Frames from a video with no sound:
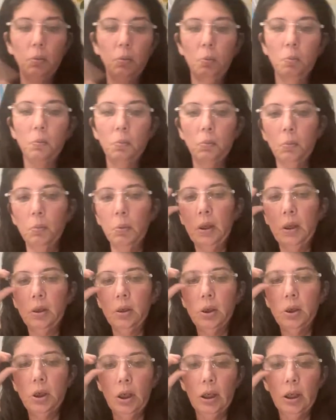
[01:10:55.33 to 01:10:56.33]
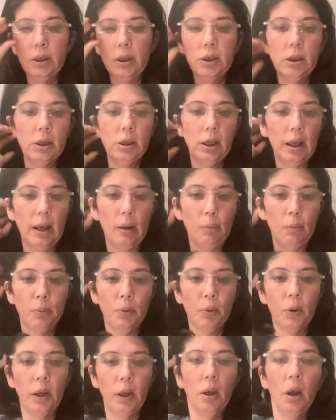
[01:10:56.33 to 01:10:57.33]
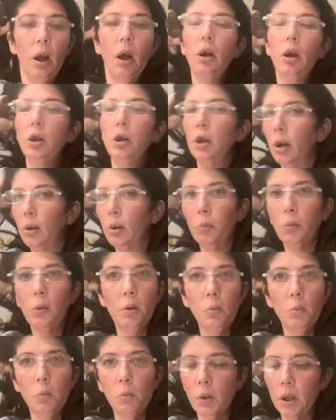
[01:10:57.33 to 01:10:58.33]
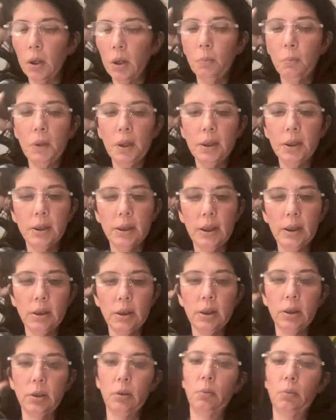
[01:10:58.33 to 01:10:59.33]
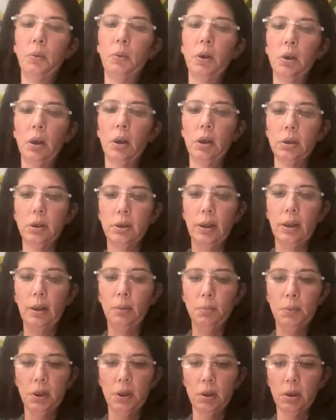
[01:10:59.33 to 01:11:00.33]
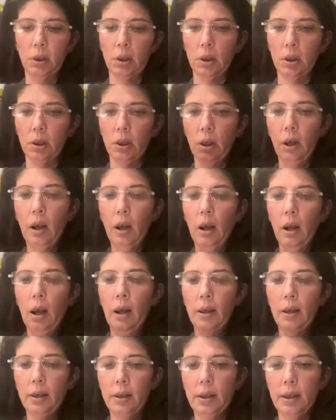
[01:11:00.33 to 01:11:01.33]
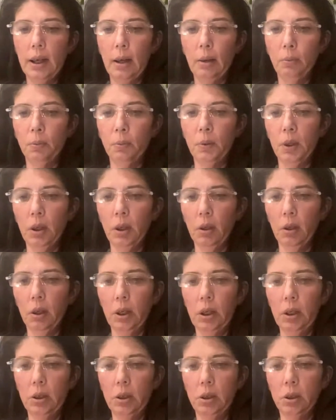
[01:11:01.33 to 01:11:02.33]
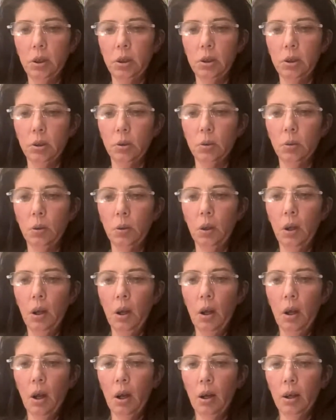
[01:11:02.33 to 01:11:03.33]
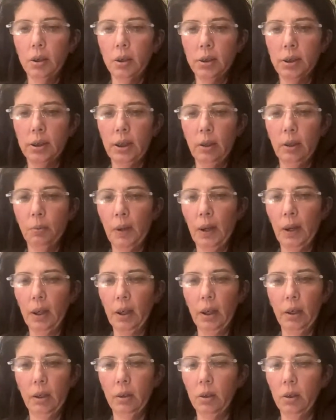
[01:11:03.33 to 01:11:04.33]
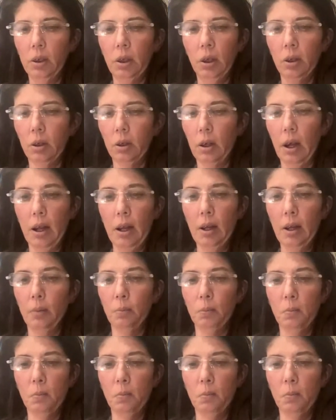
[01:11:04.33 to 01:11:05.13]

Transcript: when she gets to that point. Y'all won't want to miss it. So if you're not subbed to her, definitely do. I'll see if I can. Y'all, I'm